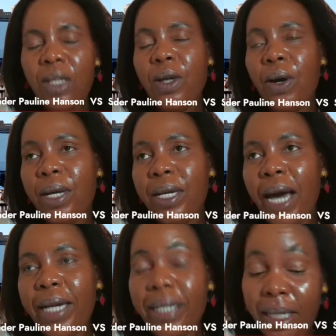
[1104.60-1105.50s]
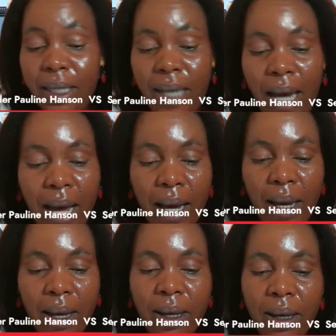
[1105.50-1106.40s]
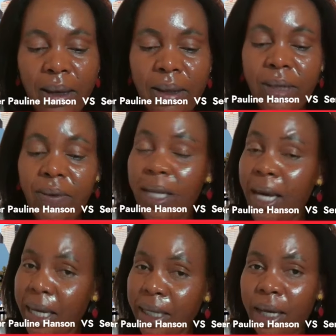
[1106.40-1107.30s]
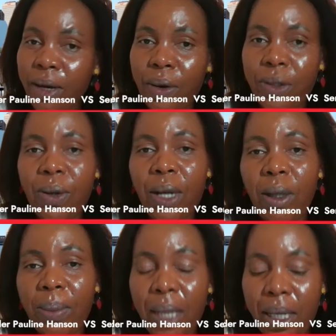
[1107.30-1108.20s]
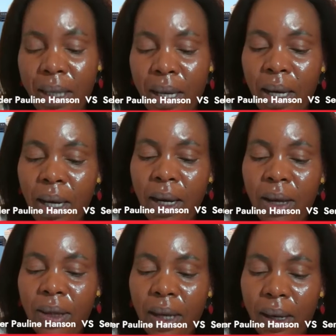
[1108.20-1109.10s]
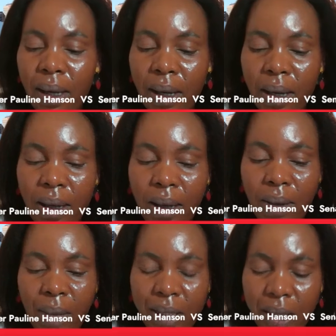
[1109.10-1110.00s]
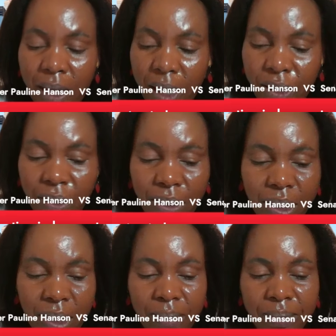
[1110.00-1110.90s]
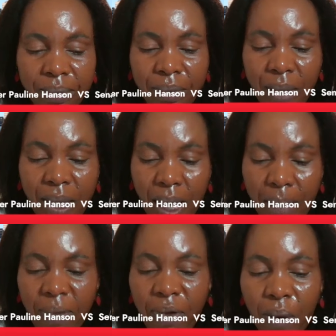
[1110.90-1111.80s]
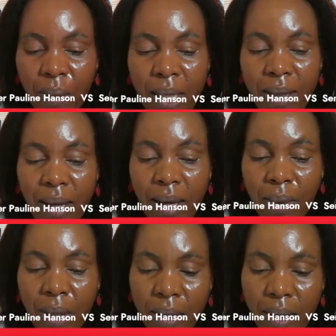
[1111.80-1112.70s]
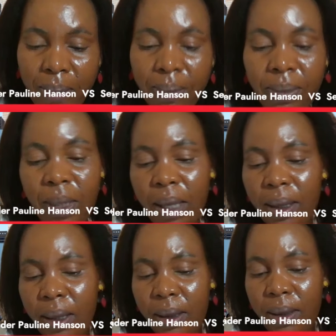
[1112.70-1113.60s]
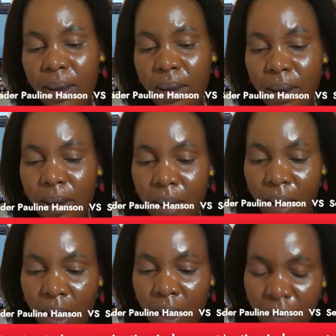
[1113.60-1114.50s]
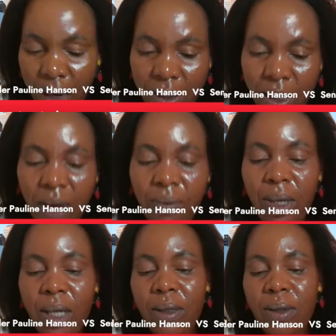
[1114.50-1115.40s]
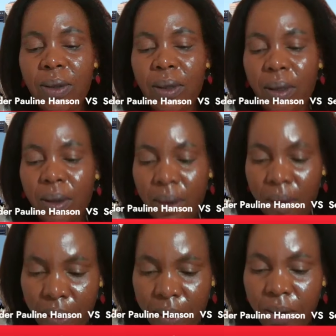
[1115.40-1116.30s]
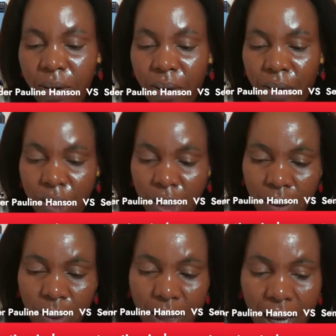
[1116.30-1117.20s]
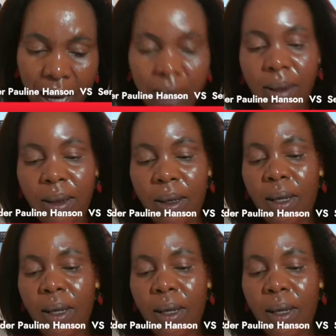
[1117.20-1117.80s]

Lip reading: So in 1978, they also adopted the multiculturalism, following the Whitlam, and then the Fraser government also continued with that.